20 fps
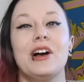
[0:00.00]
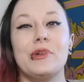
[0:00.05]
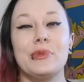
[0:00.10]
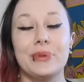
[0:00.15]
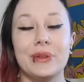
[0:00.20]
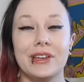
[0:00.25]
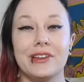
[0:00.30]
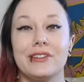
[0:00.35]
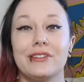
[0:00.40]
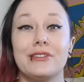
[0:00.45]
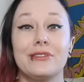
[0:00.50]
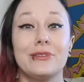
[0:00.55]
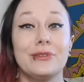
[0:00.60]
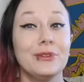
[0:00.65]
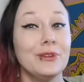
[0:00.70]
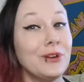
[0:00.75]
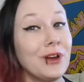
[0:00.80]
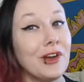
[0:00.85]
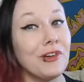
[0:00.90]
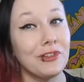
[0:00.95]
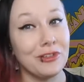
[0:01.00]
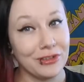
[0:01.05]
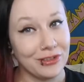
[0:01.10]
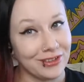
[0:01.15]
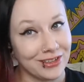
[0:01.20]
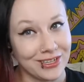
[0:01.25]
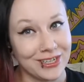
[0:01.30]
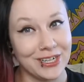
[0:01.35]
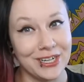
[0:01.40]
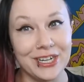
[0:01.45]
because throughout
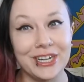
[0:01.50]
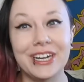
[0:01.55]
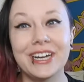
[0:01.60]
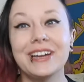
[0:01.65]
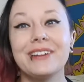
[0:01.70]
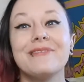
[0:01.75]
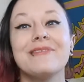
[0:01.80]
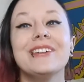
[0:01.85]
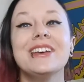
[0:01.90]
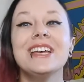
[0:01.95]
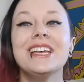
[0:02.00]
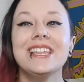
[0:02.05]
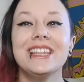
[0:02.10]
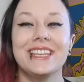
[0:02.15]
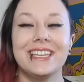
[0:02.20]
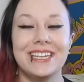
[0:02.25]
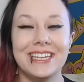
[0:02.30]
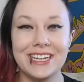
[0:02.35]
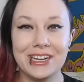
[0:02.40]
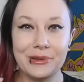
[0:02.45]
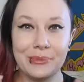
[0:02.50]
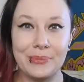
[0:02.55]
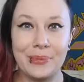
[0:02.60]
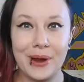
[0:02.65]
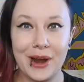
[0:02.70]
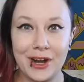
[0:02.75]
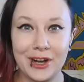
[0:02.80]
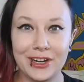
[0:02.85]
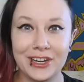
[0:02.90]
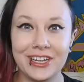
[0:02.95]
Scream, the
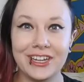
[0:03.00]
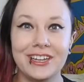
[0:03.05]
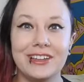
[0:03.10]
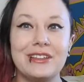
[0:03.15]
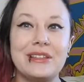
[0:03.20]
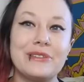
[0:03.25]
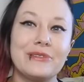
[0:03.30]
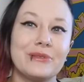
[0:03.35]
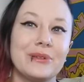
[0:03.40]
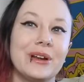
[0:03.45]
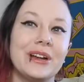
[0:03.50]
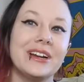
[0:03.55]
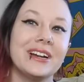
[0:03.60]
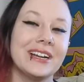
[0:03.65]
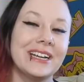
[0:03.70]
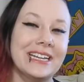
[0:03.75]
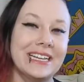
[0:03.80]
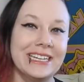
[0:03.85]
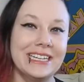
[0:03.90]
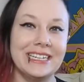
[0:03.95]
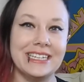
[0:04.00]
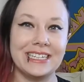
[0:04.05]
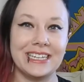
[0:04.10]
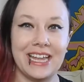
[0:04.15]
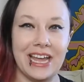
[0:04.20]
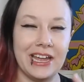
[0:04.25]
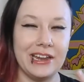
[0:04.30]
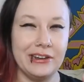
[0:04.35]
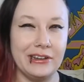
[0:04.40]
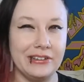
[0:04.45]
party is where it
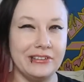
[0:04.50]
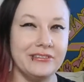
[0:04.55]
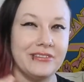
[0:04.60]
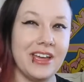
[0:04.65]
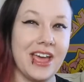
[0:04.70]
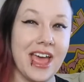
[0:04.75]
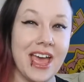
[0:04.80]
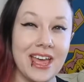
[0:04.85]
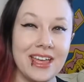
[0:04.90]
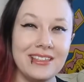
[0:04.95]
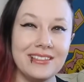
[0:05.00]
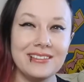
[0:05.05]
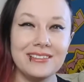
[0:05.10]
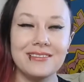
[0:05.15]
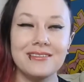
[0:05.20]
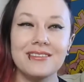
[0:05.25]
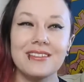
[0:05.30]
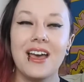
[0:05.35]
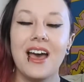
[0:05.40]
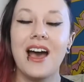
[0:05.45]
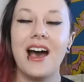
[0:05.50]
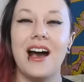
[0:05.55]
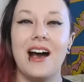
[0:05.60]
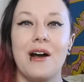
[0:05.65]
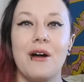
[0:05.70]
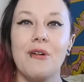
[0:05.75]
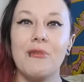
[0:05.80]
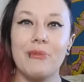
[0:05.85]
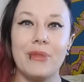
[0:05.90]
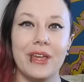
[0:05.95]
kind of ends.
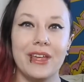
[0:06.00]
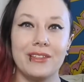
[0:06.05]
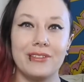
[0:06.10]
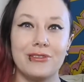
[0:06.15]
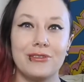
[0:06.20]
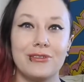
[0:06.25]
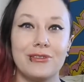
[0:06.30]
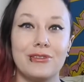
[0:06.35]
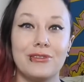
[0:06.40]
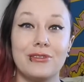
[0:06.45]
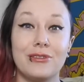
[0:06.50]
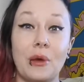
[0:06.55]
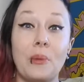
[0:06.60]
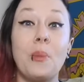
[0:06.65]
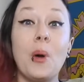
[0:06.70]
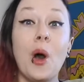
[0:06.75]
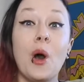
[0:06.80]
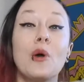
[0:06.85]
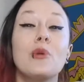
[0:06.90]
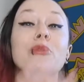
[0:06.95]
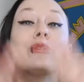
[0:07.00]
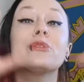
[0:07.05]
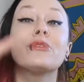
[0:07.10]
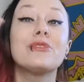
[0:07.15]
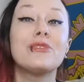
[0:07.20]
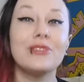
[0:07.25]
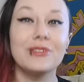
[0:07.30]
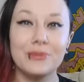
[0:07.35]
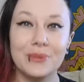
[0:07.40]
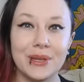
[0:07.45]
That's
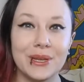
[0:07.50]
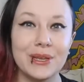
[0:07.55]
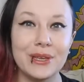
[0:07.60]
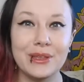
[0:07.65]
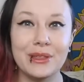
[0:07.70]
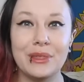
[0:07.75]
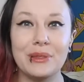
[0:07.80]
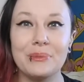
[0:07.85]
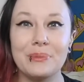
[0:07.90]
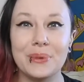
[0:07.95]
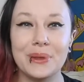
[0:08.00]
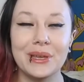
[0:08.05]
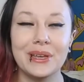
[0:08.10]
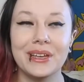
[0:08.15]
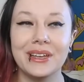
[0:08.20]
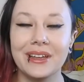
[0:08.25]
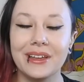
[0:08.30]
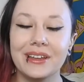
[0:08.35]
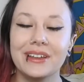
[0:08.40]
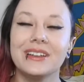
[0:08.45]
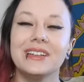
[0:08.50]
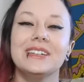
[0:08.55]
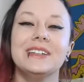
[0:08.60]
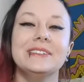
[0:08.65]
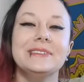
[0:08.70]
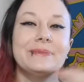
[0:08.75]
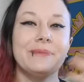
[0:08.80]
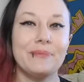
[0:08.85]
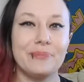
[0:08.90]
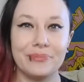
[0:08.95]
supposed to be the big
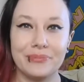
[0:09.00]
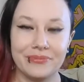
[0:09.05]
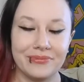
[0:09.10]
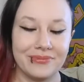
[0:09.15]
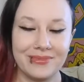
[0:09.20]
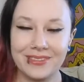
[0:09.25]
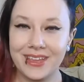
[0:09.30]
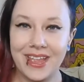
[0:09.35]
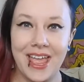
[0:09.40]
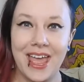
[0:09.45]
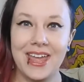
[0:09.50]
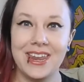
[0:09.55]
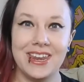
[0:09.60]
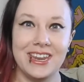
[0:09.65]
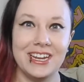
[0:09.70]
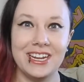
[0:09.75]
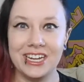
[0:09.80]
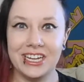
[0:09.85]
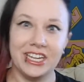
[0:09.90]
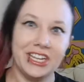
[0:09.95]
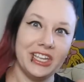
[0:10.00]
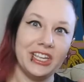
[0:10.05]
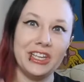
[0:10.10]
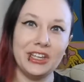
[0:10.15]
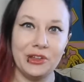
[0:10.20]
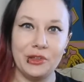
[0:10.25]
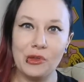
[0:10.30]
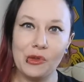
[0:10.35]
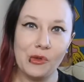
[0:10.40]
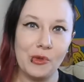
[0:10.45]
ending
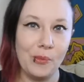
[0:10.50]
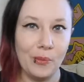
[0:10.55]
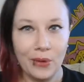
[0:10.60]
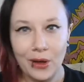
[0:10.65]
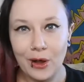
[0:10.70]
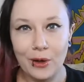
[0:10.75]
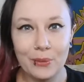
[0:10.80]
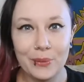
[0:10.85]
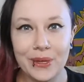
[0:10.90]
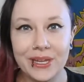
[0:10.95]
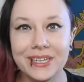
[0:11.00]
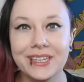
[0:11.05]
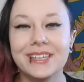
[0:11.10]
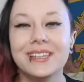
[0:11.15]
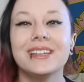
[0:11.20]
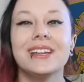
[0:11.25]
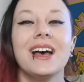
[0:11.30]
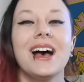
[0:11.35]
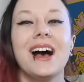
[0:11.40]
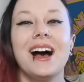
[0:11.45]
kill moment,